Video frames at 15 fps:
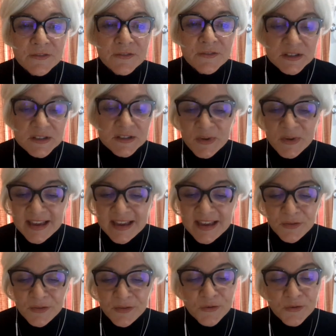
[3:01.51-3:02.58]
them as we
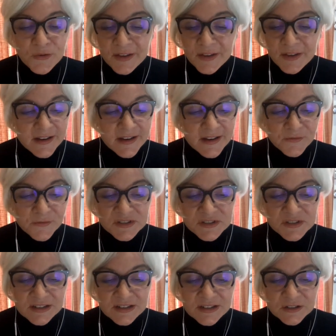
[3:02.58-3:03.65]
can throughout the
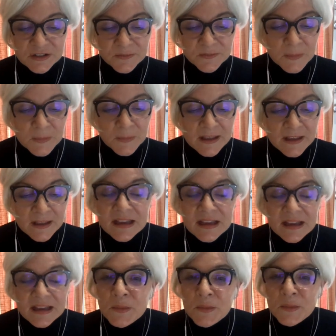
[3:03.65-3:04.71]
conversation.
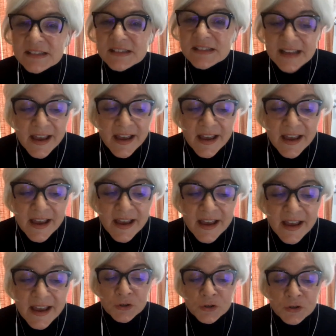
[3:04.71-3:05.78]
Cezanne and
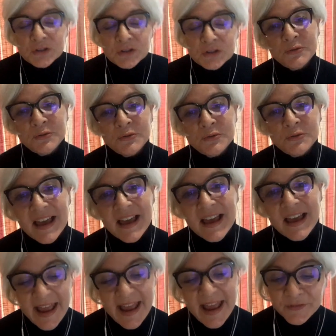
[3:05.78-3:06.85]
Olga are two
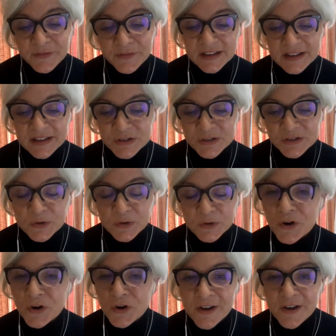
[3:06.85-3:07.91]
design advocates who've been
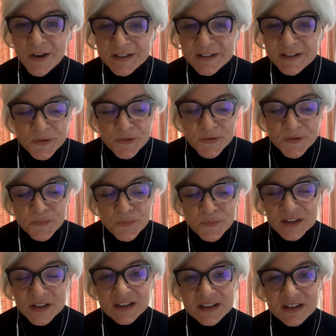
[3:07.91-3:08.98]
working on a number of
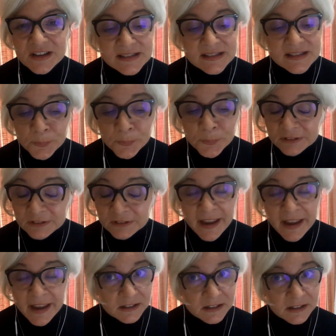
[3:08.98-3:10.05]
projects separate
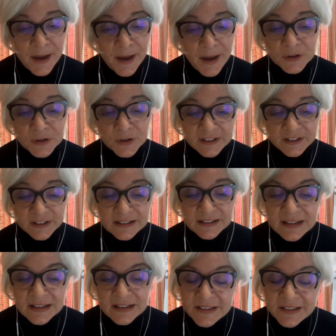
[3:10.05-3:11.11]
and collaboratively
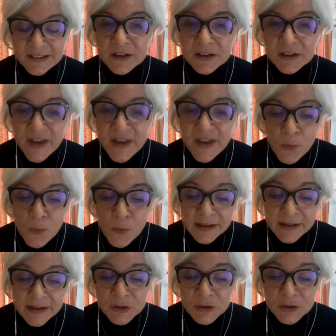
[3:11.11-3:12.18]
that convey why
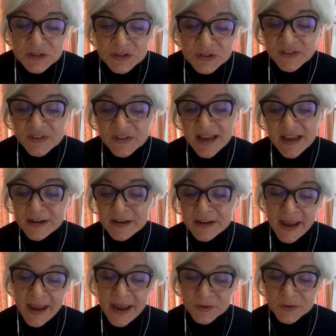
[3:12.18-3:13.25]
inclusive design
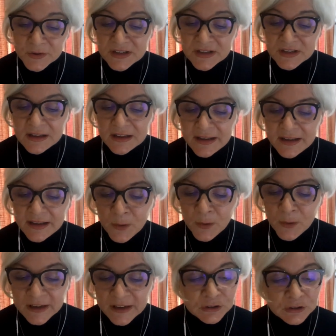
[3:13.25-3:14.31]
matters
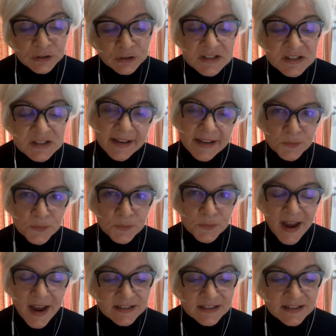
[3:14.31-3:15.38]
and what it looks like in
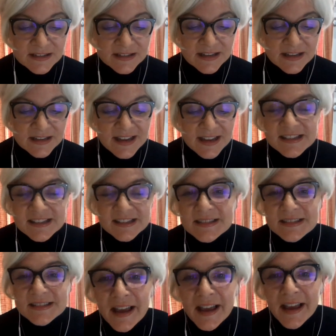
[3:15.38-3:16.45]
practice.
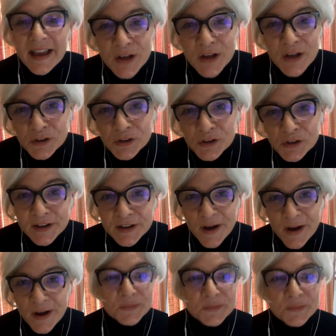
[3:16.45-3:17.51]
Cezanne and Olga,
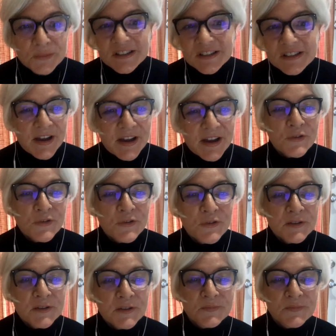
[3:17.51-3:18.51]
welcome to Discovery.